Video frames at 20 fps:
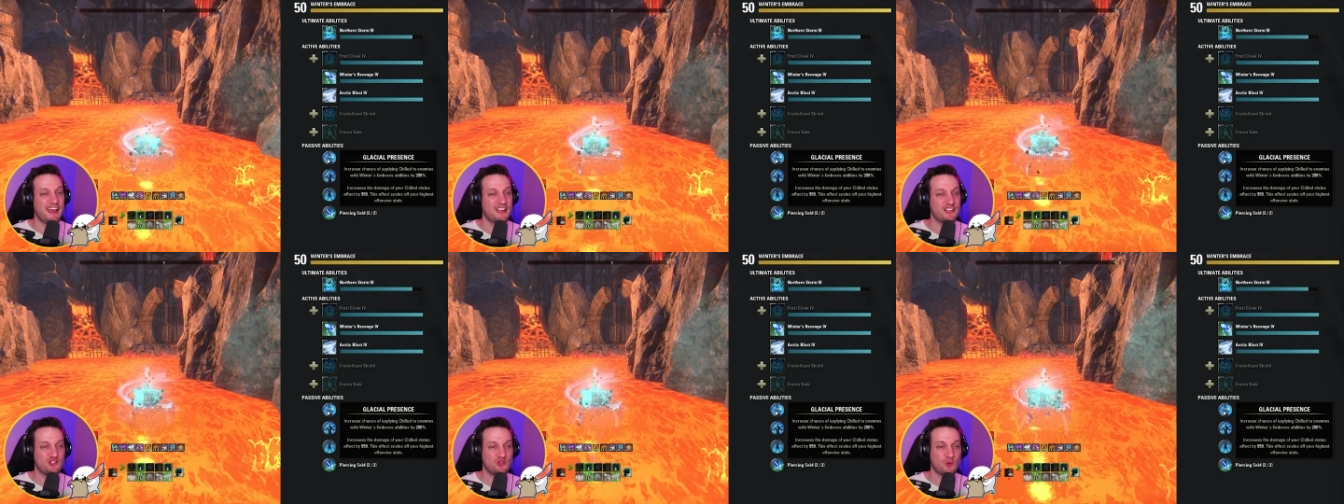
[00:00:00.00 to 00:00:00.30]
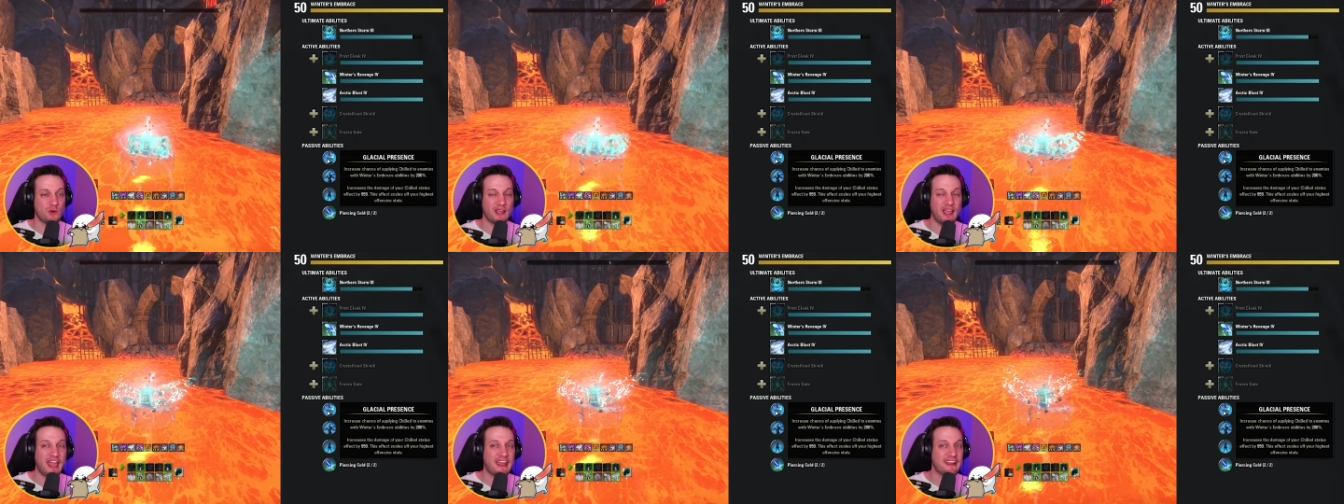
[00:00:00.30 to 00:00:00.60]

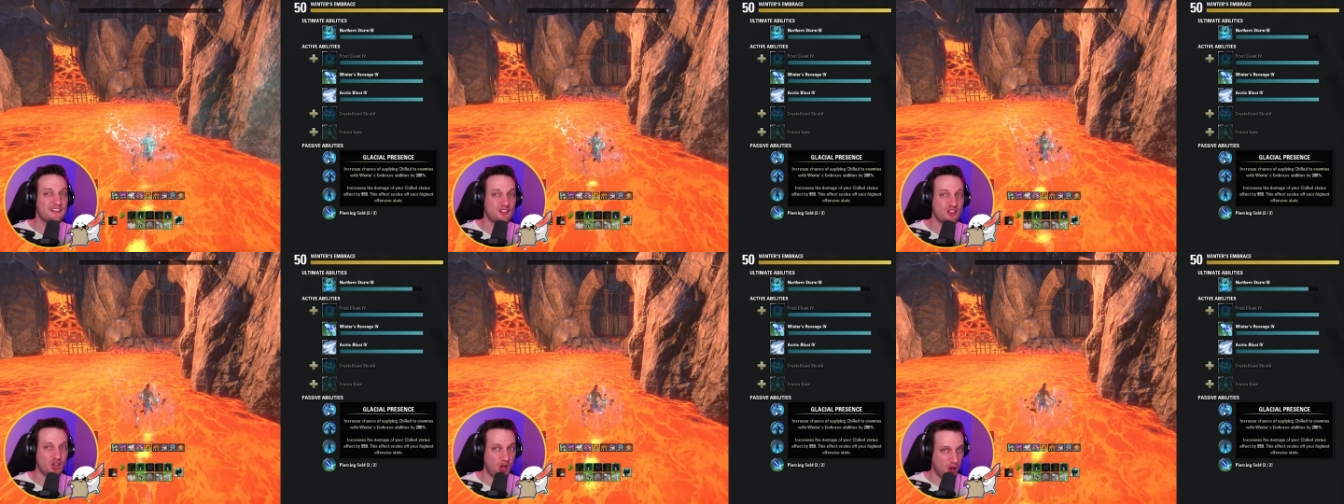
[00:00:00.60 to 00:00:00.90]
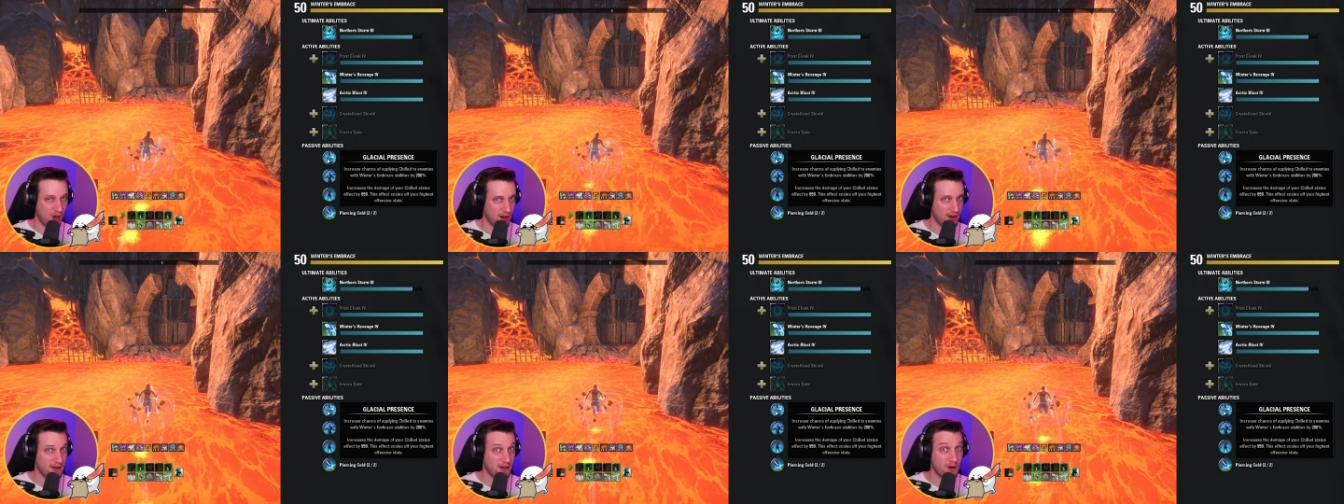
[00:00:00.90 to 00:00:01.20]
doing a
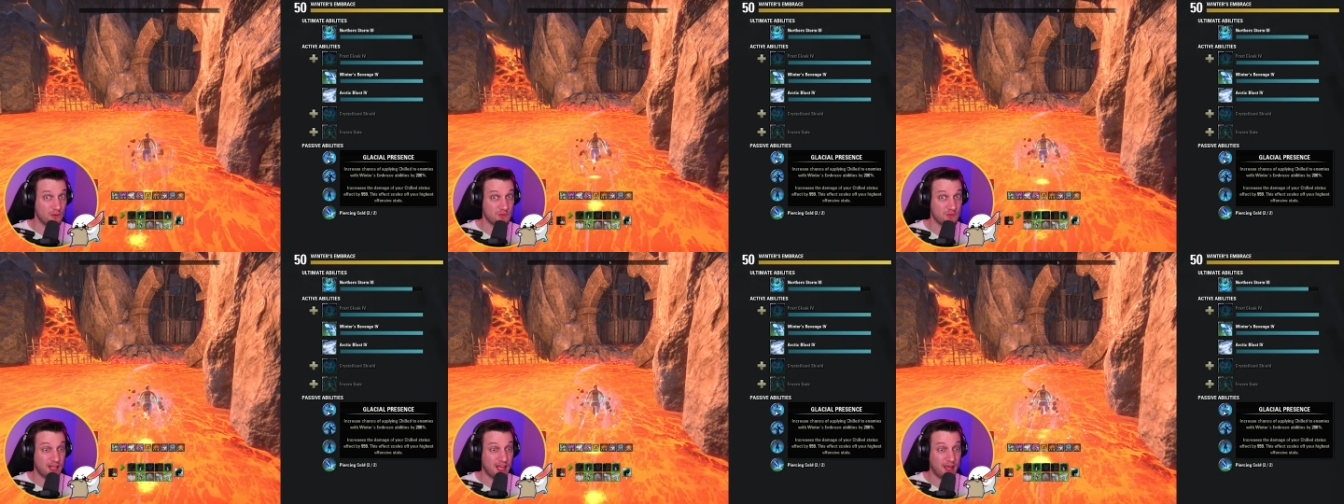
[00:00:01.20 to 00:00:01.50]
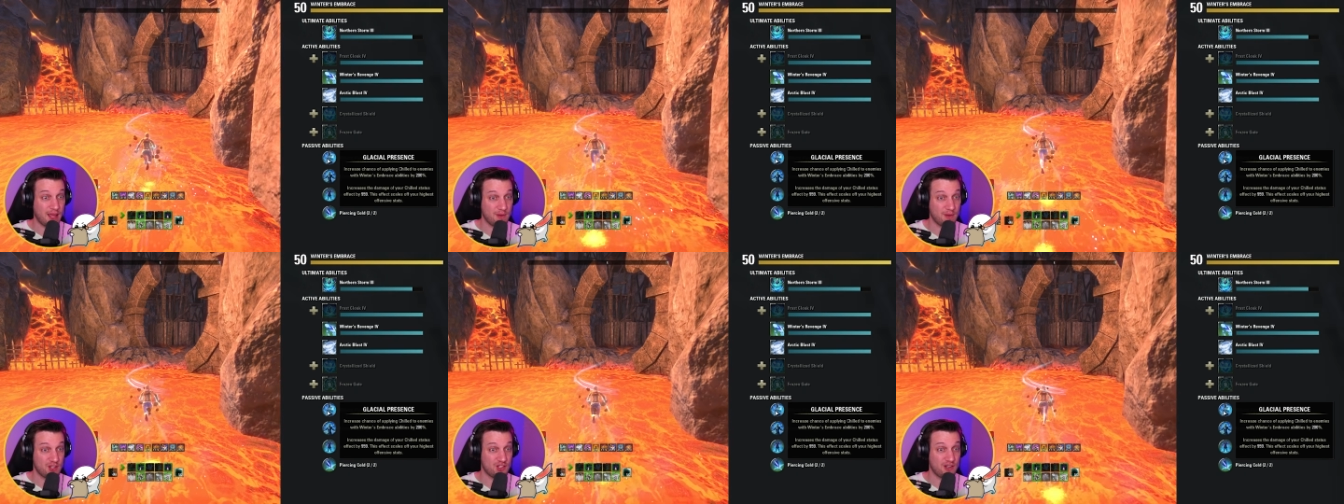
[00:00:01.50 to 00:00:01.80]
ton of
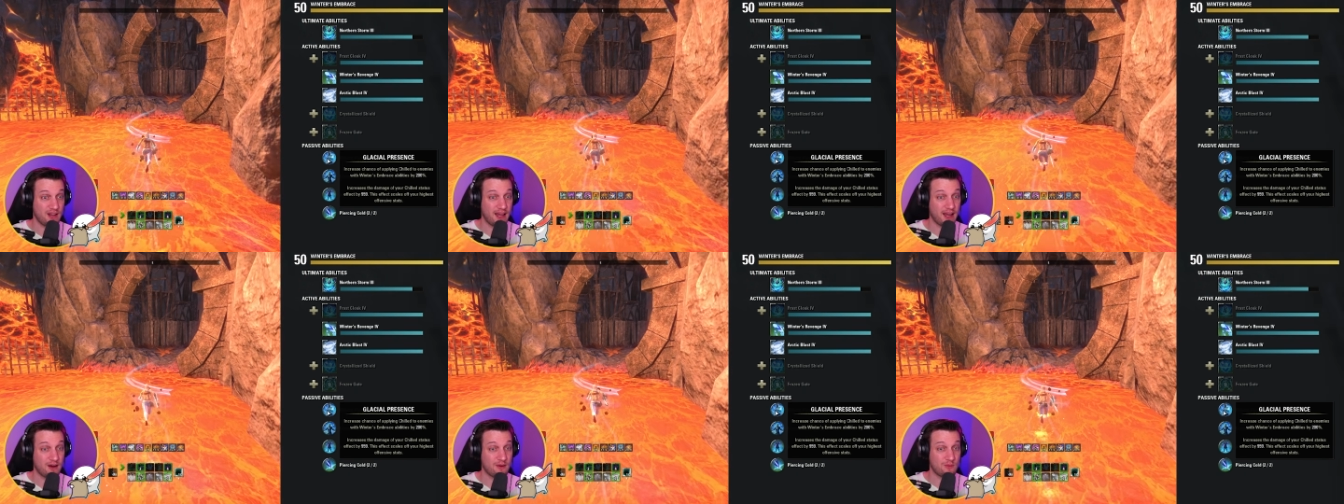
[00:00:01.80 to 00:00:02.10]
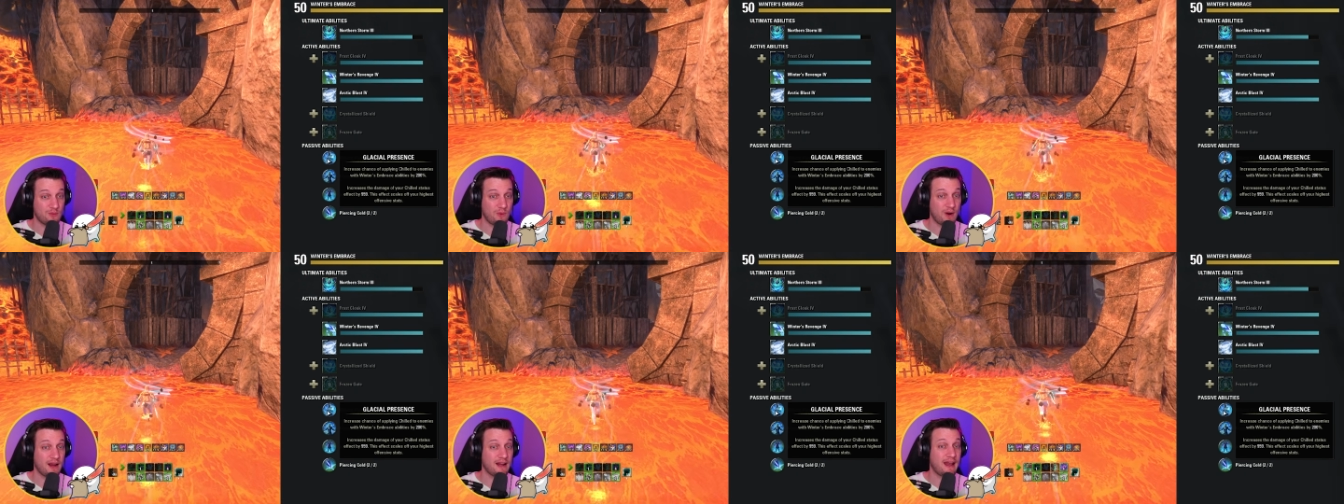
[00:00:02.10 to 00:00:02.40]
damage now,
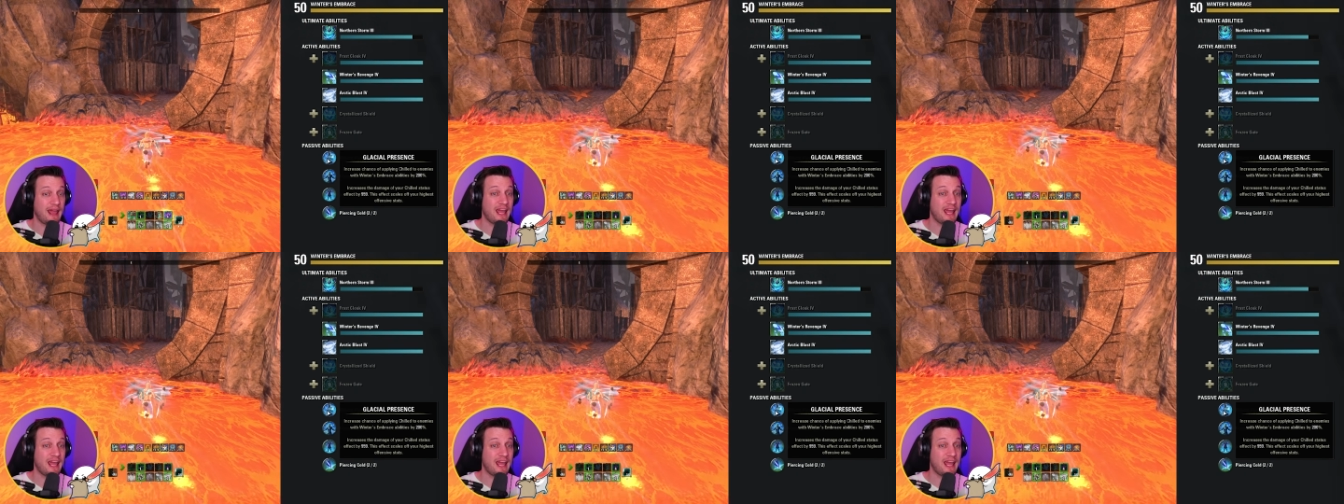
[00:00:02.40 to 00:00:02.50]
right?